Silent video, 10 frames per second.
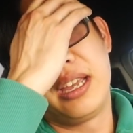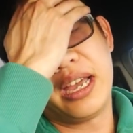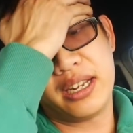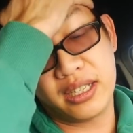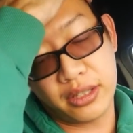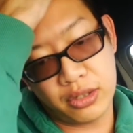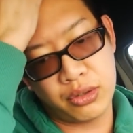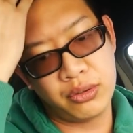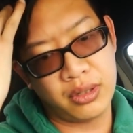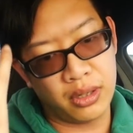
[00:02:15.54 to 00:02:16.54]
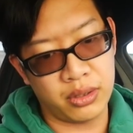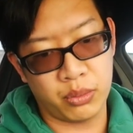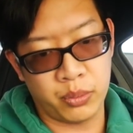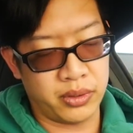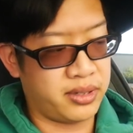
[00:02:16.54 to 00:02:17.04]
had to get the tune done
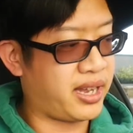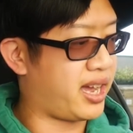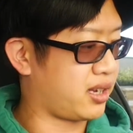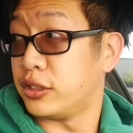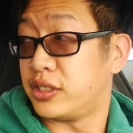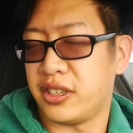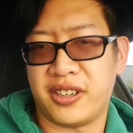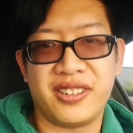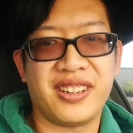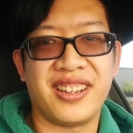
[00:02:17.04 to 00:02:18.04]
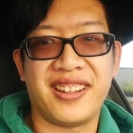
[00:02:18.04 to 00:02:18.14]
with Zach. Start.